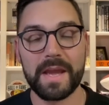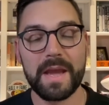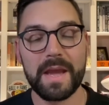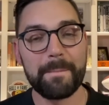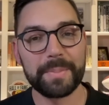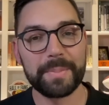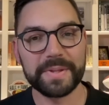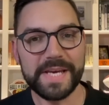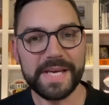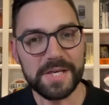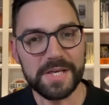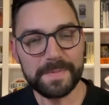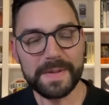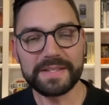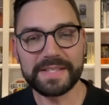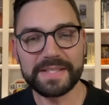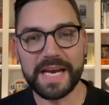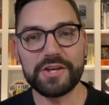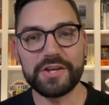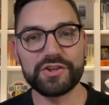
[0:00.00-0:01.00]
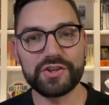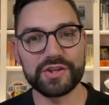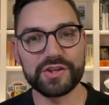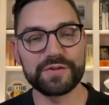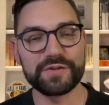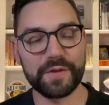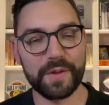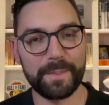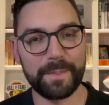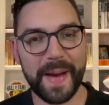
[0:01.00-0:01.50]
But the expectations
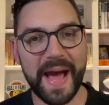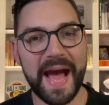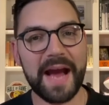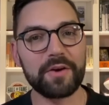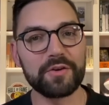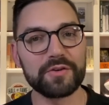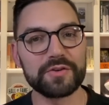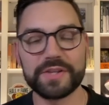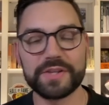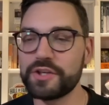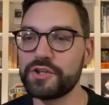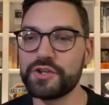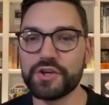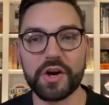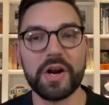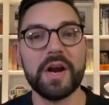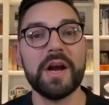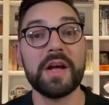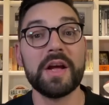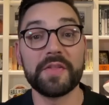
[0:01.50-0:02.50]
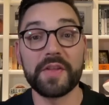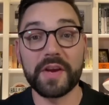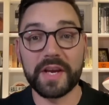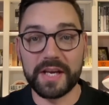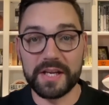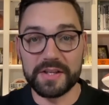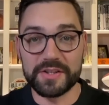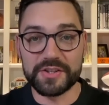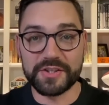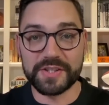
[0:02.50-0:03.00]
for the Packers this year, the
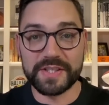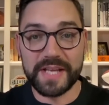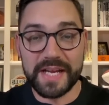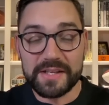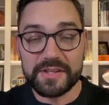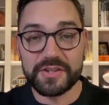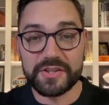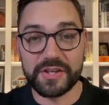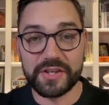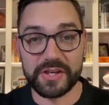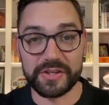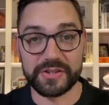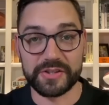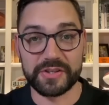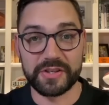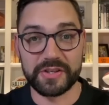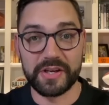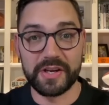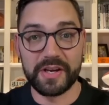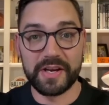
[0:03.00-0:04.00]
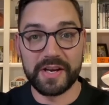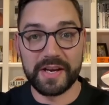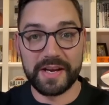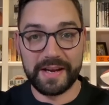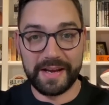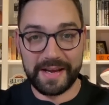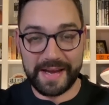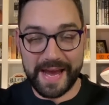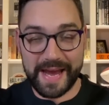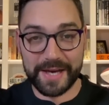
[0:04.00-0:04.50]
consensus
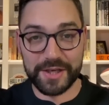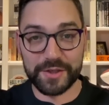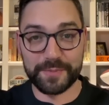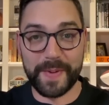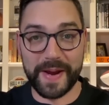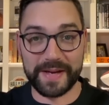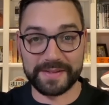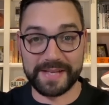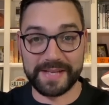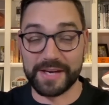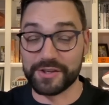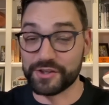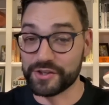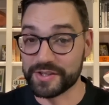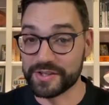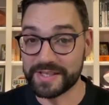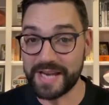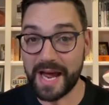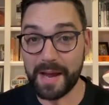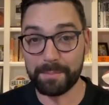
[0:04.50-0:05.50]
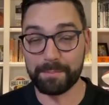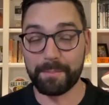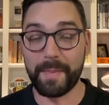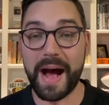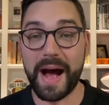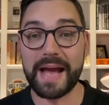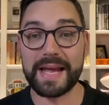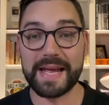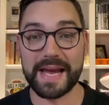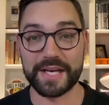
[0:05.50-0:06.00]
expectations, not
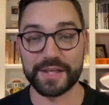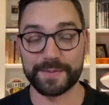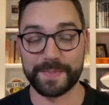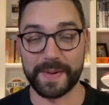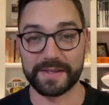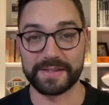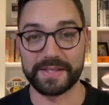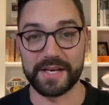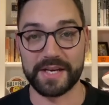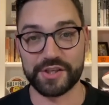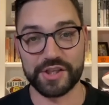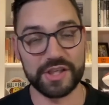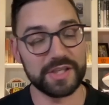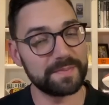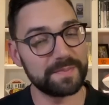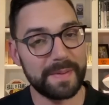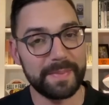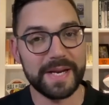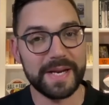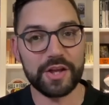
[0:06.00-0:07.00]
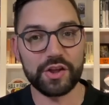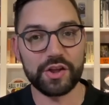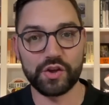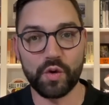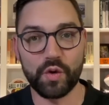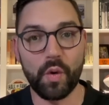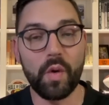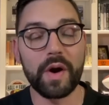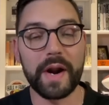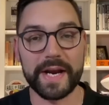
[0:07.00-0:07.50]
my expectations, maybe not
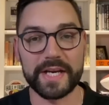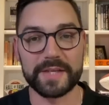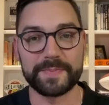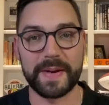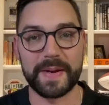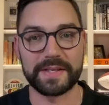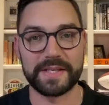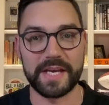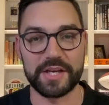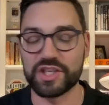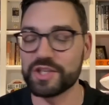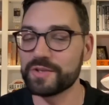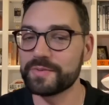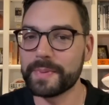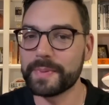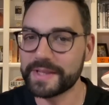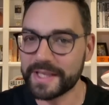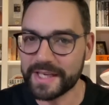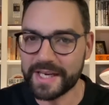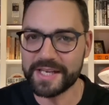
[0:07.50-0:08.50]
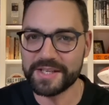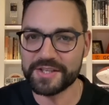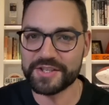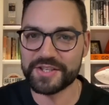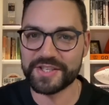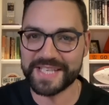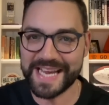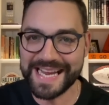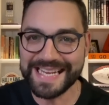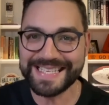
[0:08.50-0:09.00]
your expectations, but the
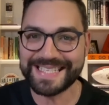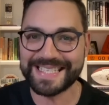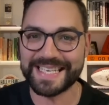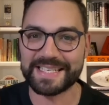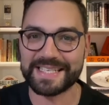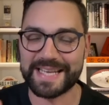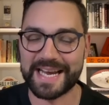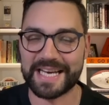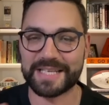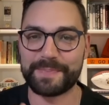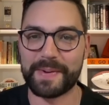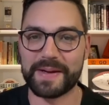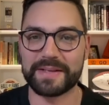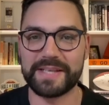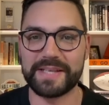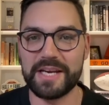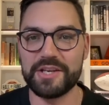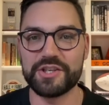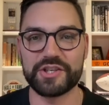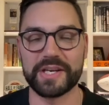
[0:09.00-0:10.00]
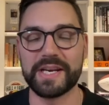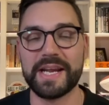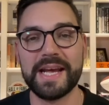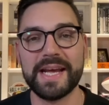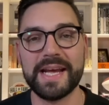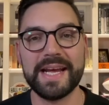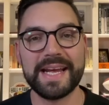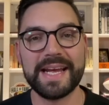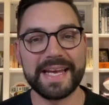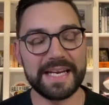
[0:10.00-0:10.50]
consensus expectation
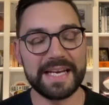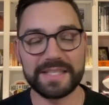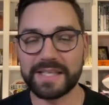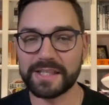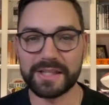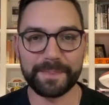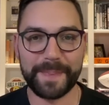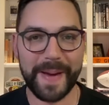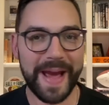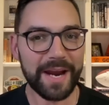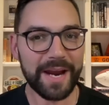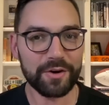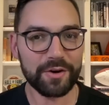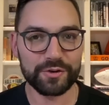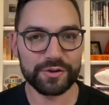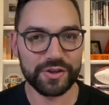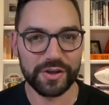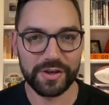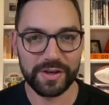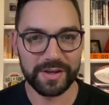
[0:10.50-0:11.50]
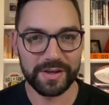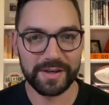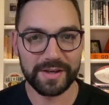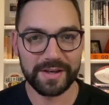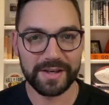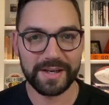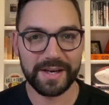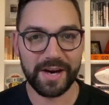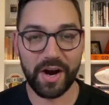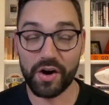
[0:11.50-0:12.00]
is that the Packers
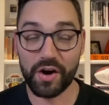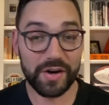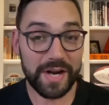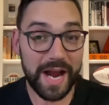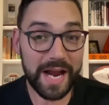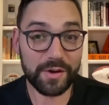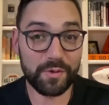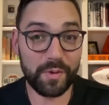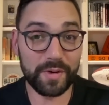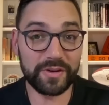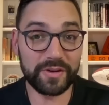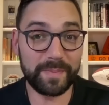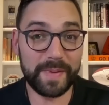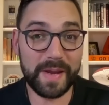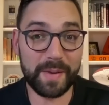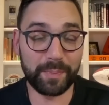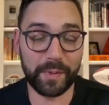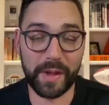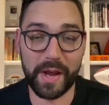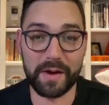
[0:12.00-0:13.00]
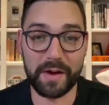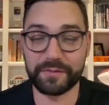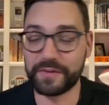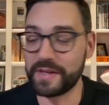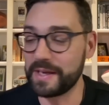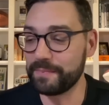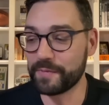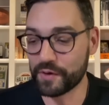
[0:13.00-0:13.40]
are not going to be a playoff team.